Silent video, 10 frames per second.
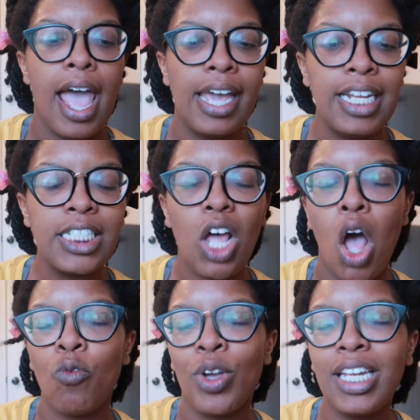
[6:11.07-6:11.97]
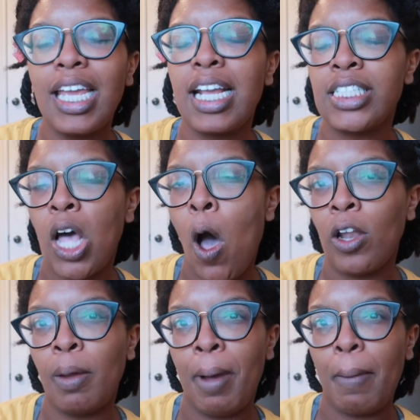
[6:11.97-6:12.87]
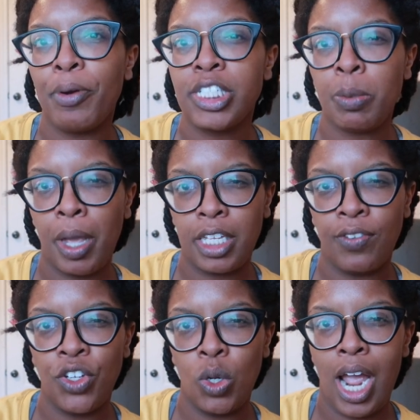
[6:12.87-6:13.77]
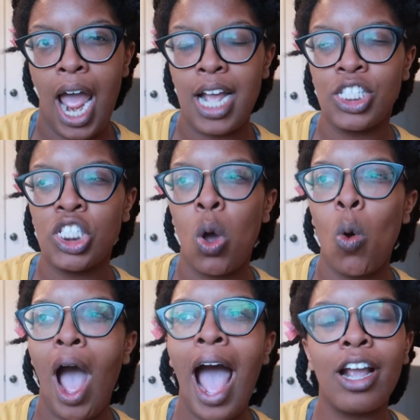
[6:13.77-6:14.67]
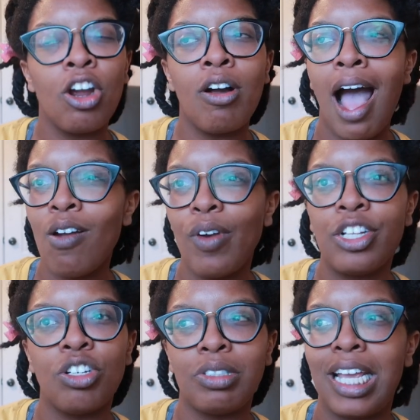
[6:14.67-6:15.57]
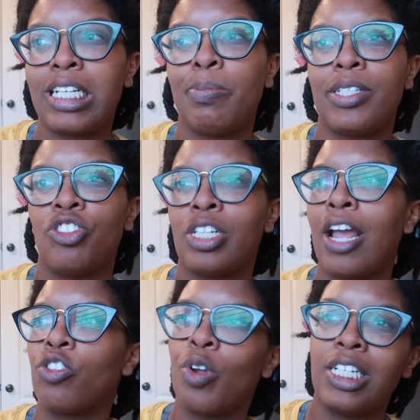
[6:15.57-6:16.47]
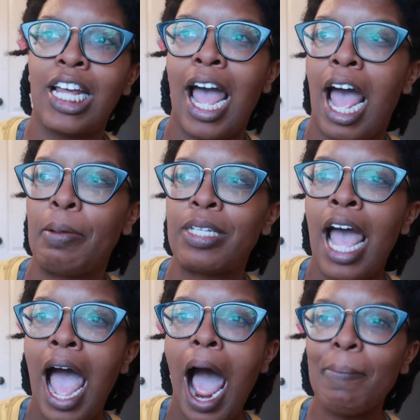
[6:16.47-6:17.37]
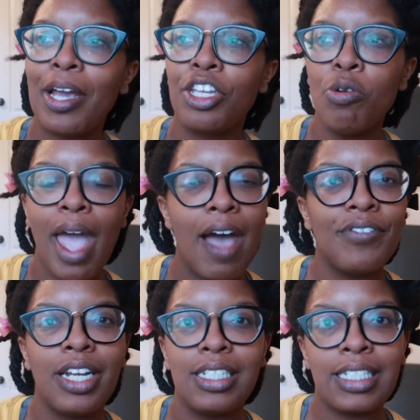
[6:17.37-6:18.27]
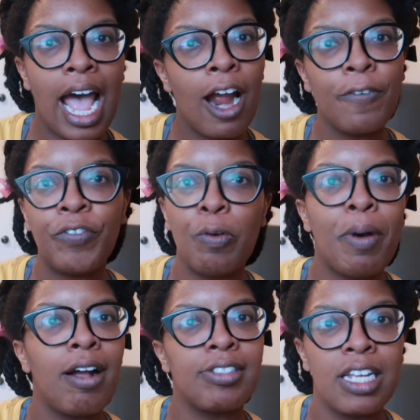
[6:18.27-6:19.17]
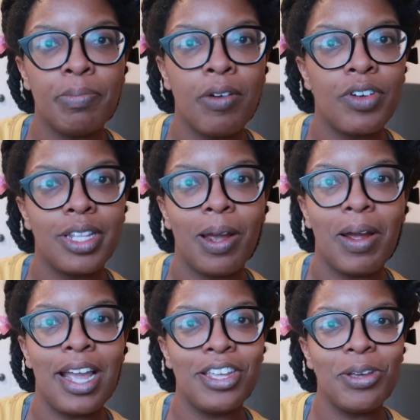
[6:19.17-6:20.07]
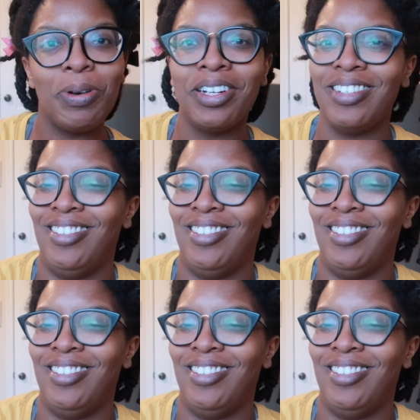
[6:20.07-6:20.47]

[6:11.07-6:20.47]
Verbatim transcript: and it's really is all about perspective, you guys. So I, girl, I read your text message like three times. I'm like, you have an entire football team over there and you...